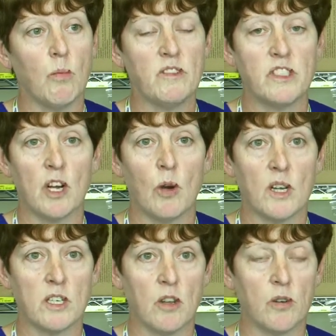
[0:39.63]
We've done
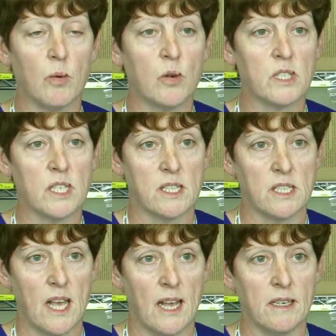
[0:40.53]
quite a lot of work since
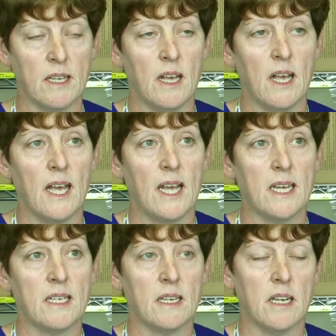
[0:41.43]
then
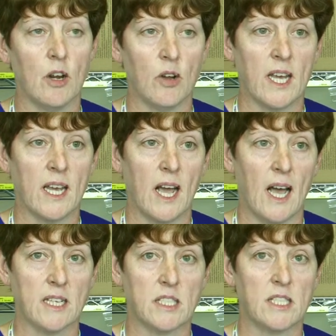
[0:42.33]
in looking
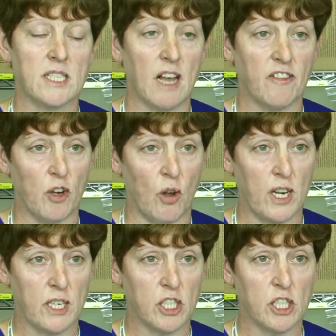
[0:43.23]
at staff
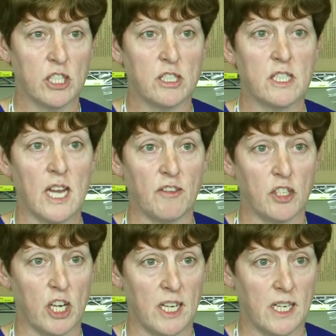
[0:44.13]
knowledge, staff
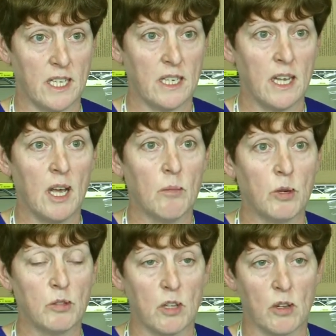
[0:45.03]
training,
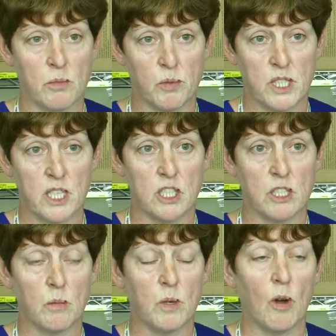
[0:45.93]
protocols and procedures
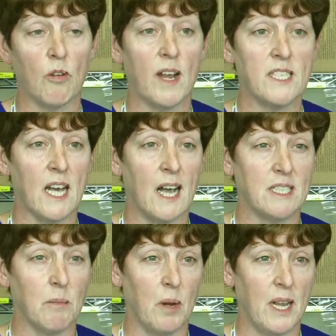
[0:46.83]
that we already had
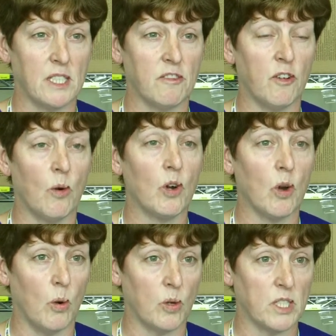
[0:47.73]
in place for
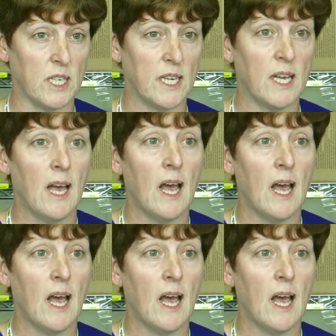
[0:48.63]
CORTI,